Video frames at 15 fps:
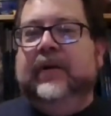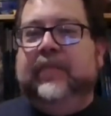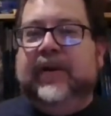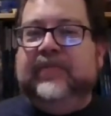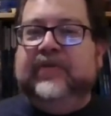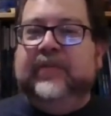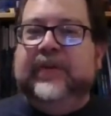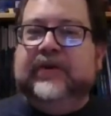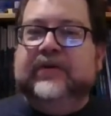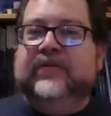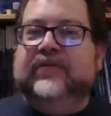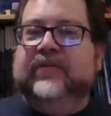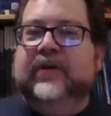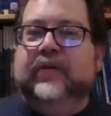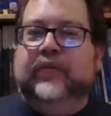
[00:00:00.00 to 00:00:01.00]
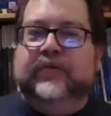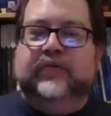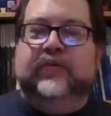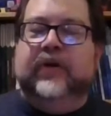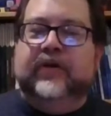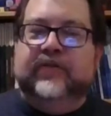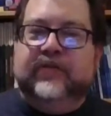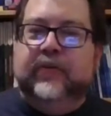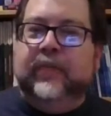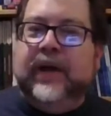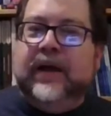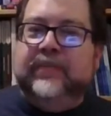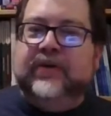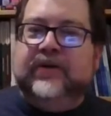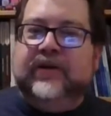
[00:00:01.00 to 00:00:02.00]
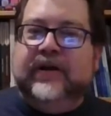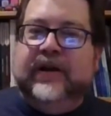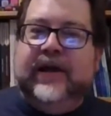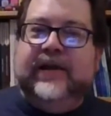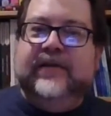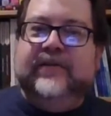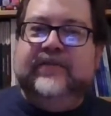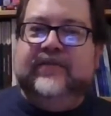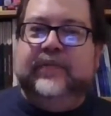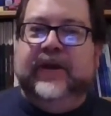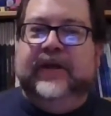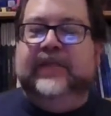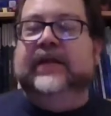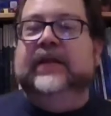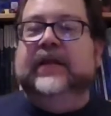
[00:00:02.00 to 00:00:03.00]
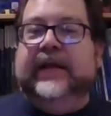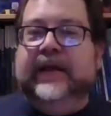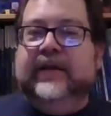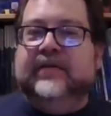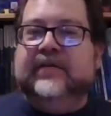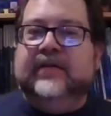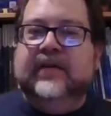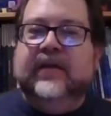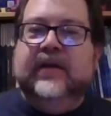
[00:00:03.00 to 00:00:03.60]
Pepsi Milks, which were also popularized by the late